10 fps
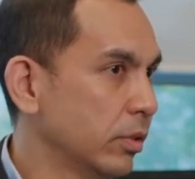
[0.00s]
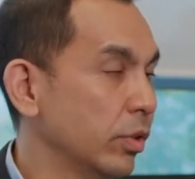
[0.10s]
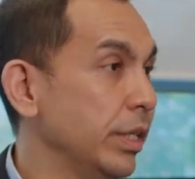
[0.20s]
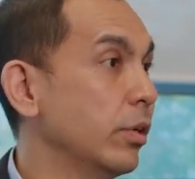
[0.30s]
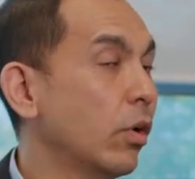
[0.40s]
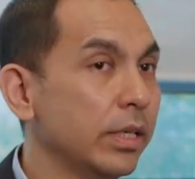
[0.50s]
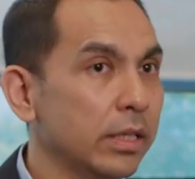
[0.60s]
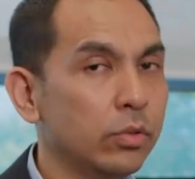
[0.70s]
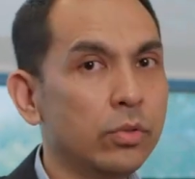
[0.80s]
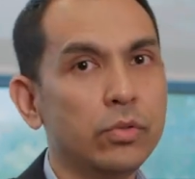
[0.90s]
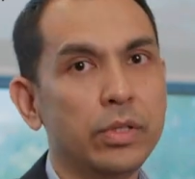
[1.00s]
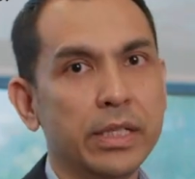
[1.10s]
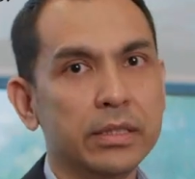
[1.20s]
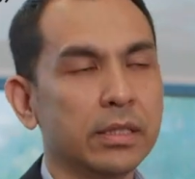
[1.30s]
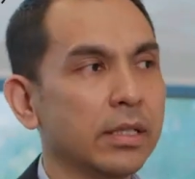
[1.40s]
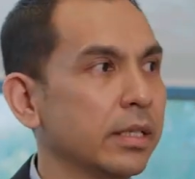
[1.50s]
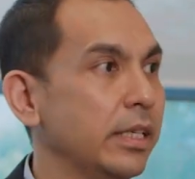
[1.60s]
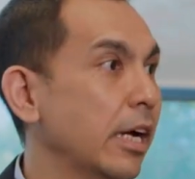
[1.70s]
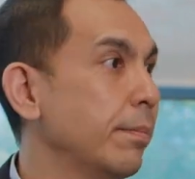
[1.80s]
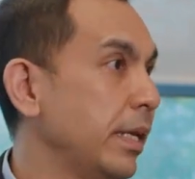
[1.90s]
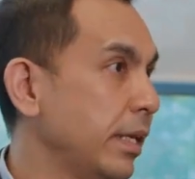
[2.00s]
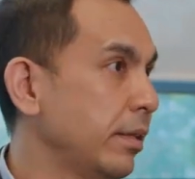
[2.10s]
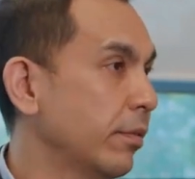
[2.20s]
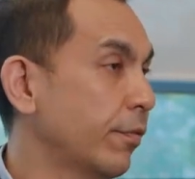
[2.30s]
So in order to do this, there are many